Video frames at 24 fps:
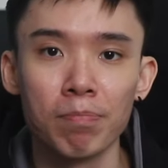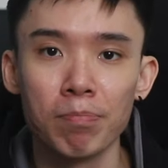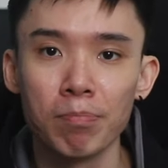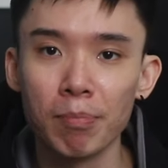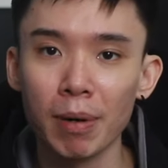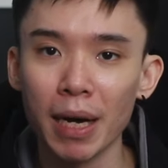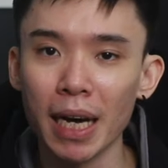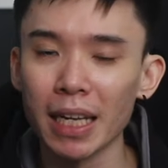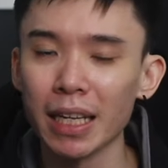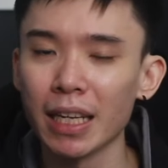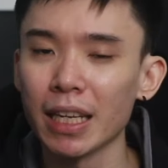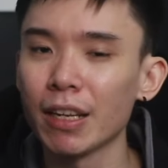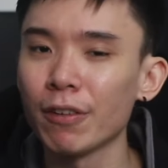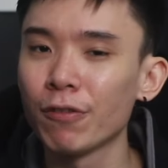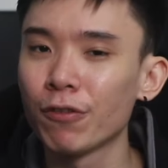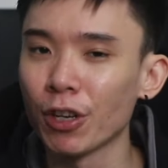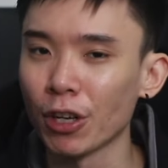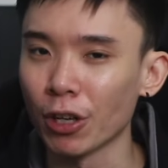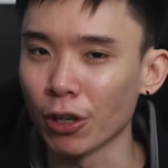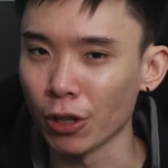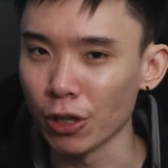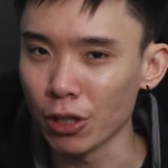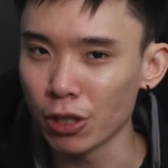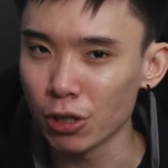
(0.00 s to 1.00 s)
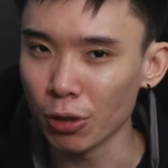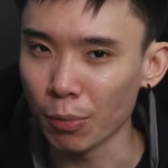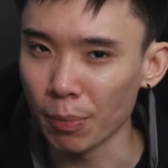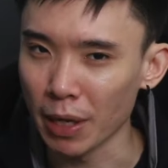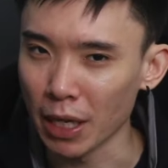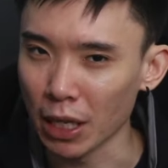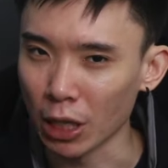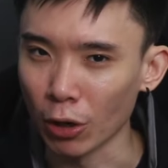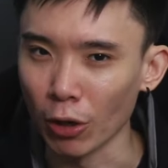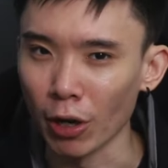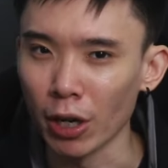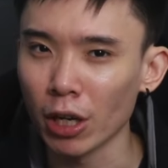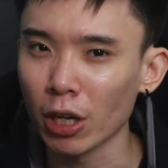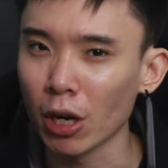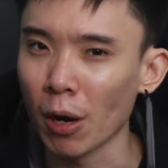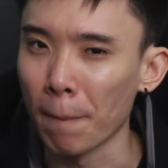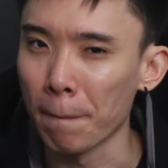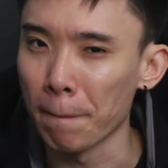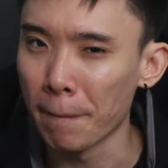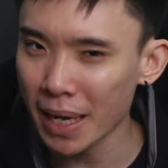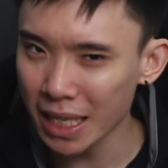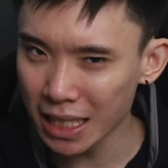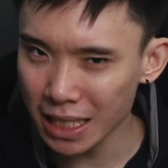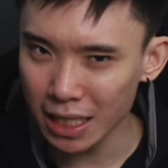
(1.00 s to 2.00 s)
but if you're going to be going
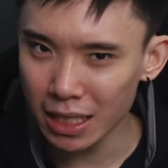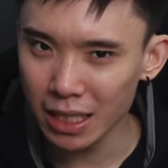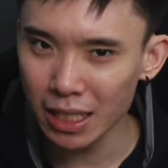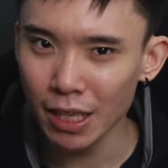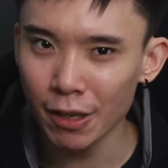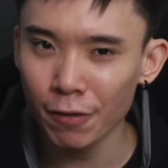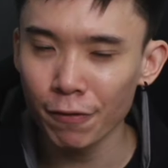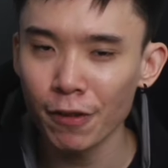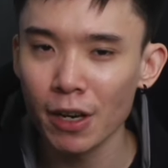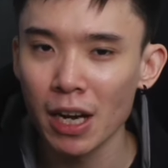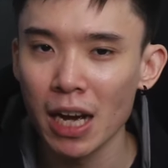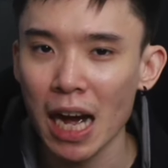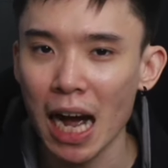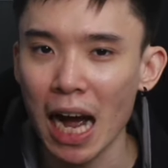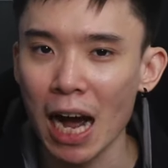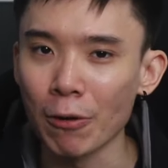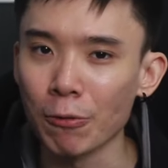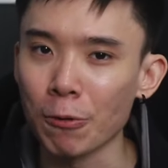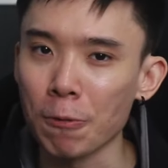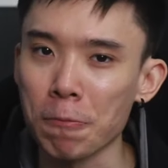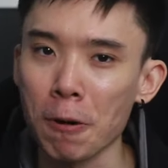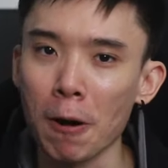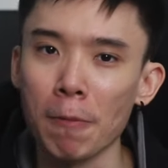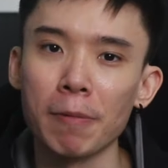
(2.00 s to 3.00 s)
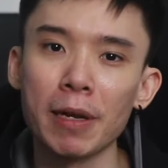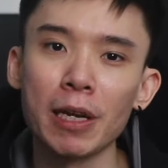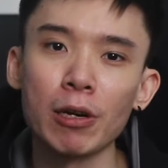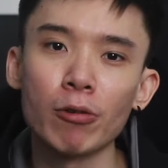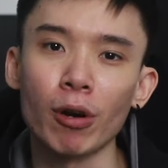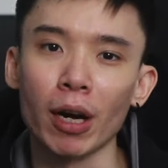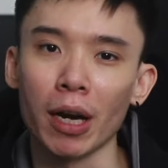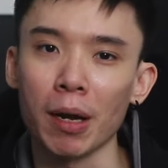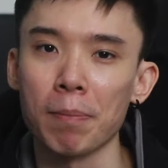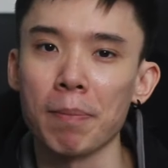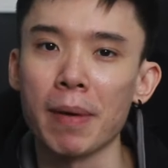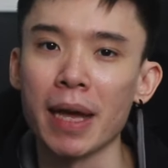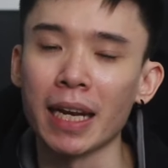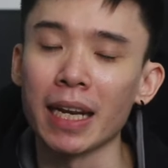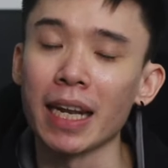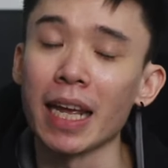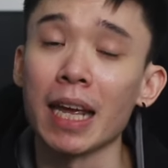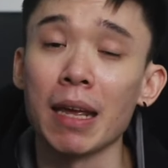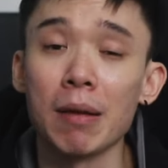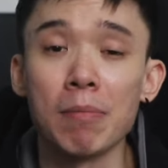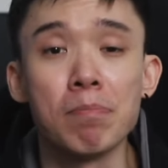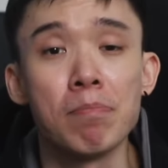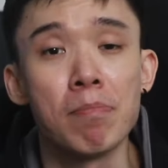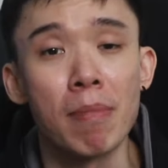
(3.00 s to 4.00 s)
competitive, I would probably recommend
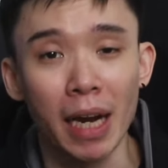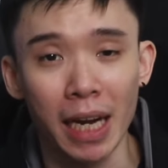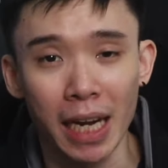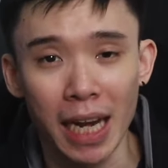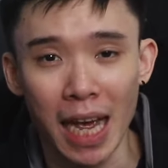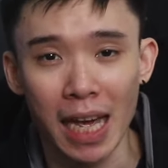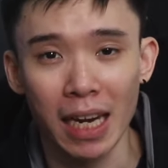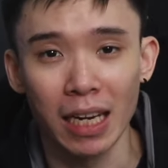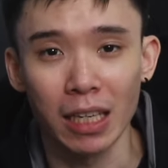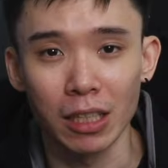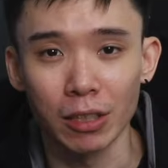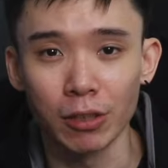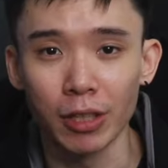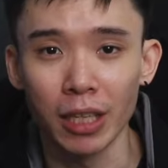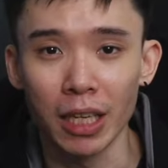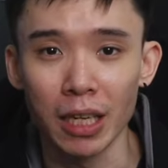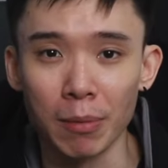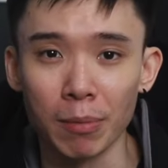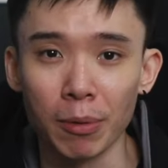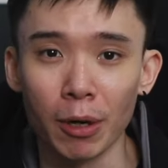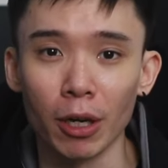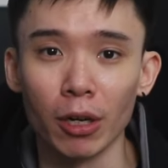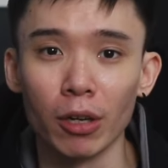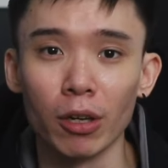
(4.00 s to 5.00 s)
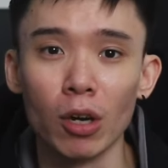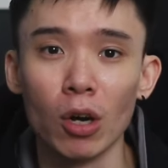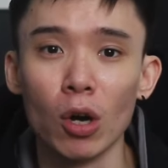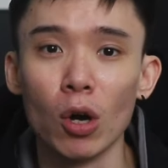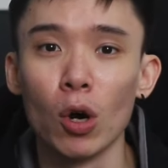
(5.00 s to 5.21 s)
a mechanical keyboard.